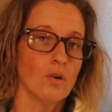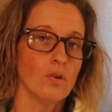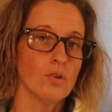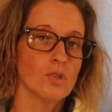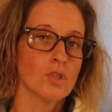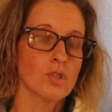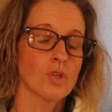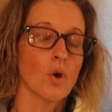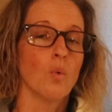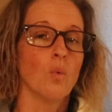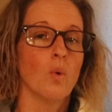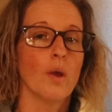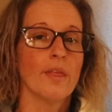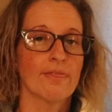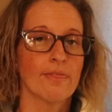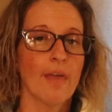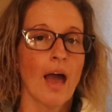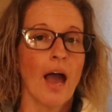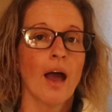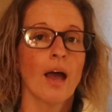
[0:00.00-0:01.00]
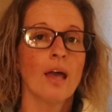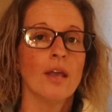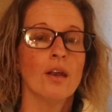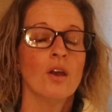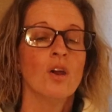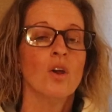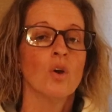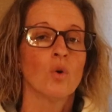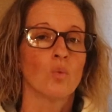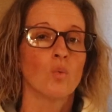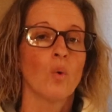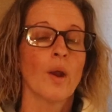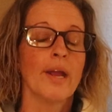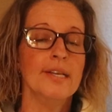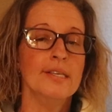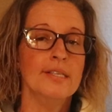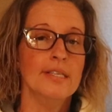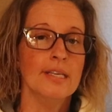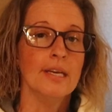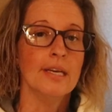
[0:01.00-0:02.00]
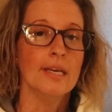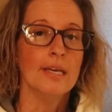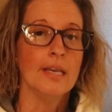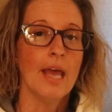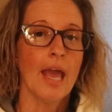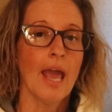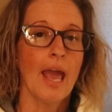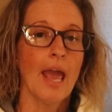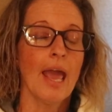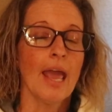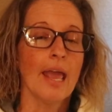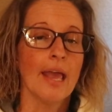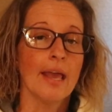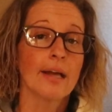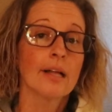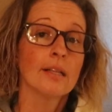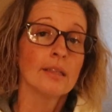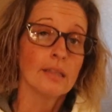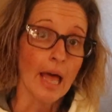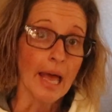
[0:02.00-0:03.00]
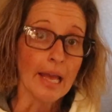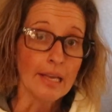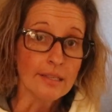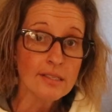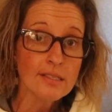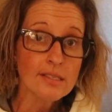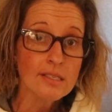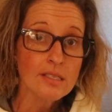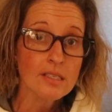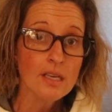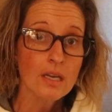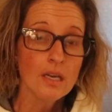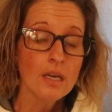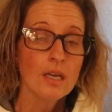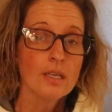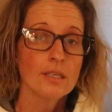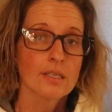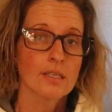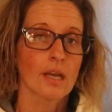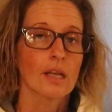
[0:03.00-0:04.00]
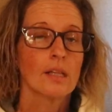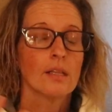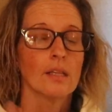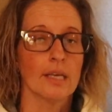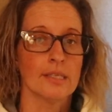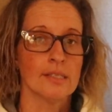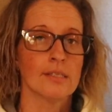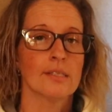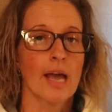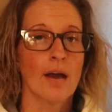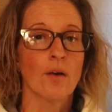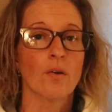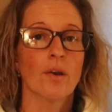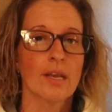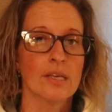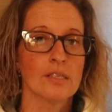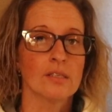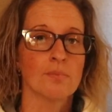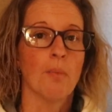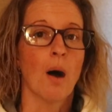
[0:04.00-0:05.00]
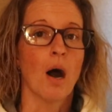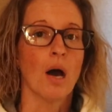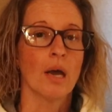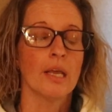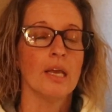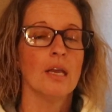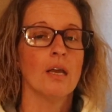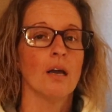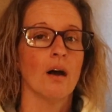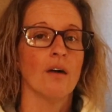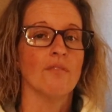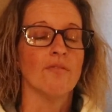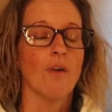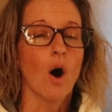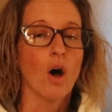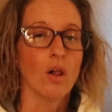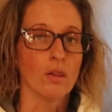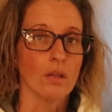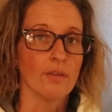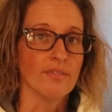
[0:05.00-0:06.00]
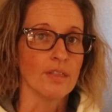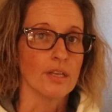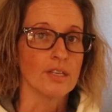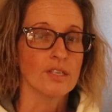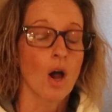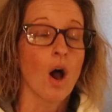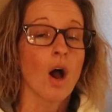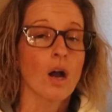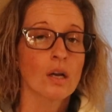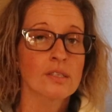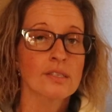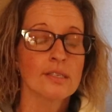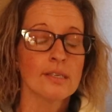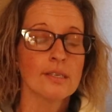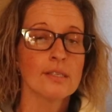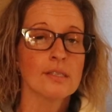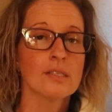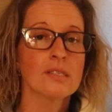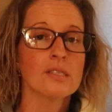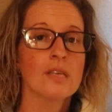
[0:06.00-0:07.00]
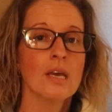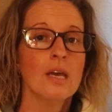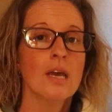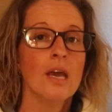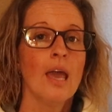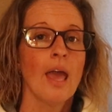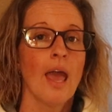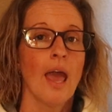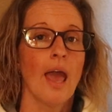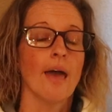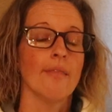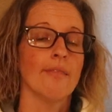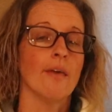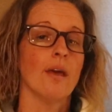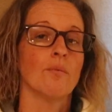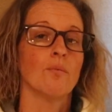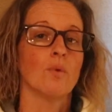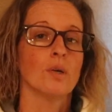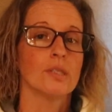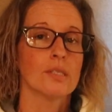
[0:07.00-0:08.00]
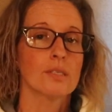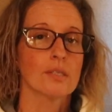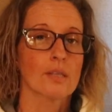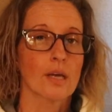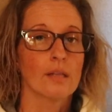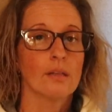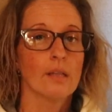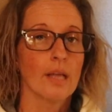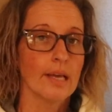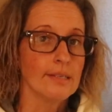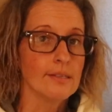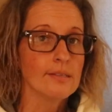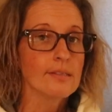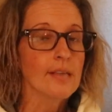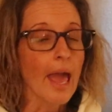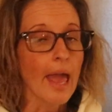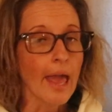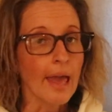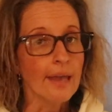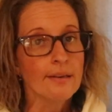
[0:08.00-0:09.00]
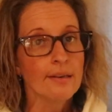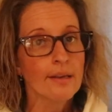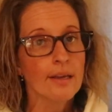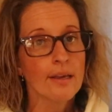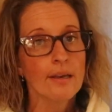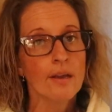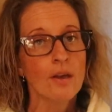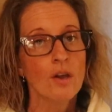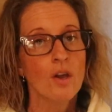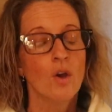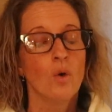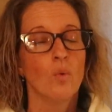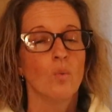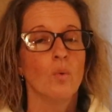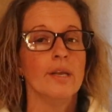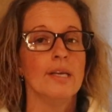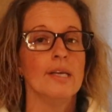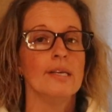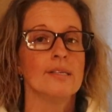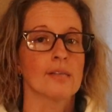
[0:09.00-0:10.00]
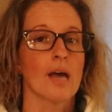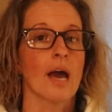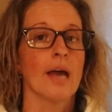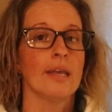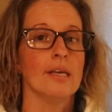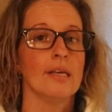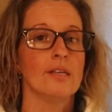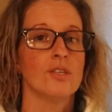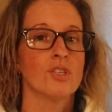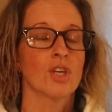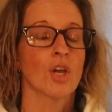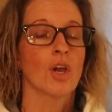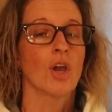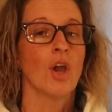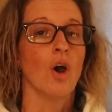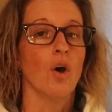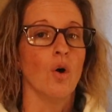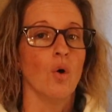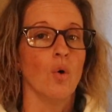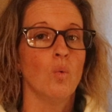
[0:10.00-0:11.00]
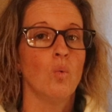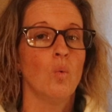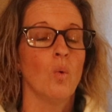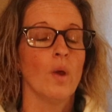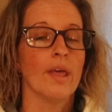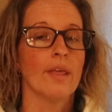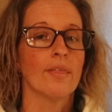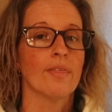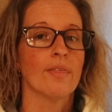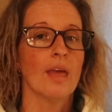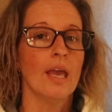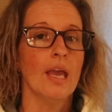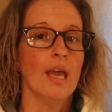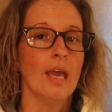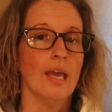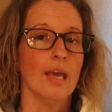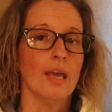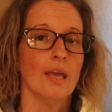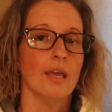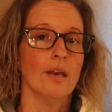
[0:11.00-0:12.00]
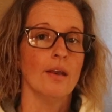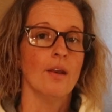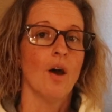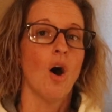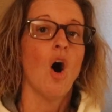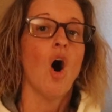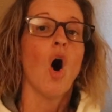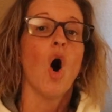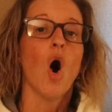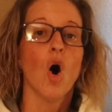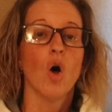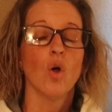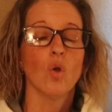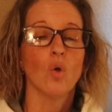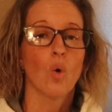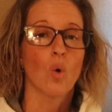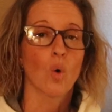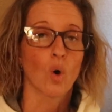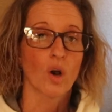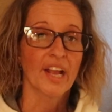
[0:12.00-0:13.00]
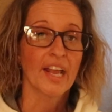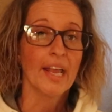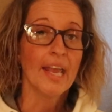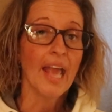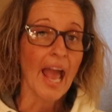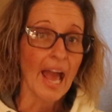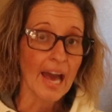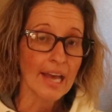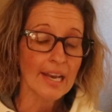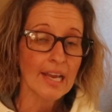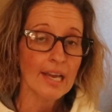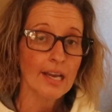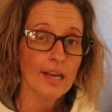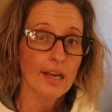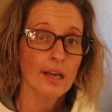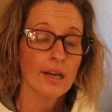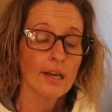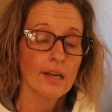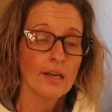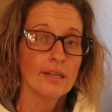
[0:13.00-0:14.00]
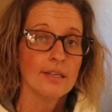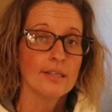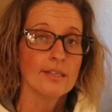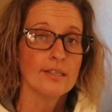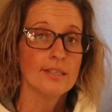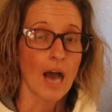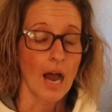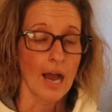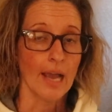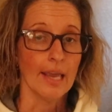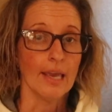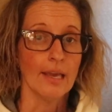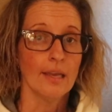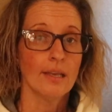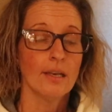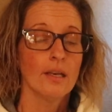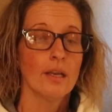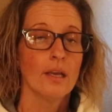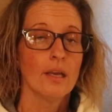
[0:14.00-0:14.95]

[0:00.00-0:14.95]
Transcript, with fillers: so with that, Ray did a cleanse to cleanse out his body of all of the toxins. And then once the cleanse ended, we decided to go with an all organic diet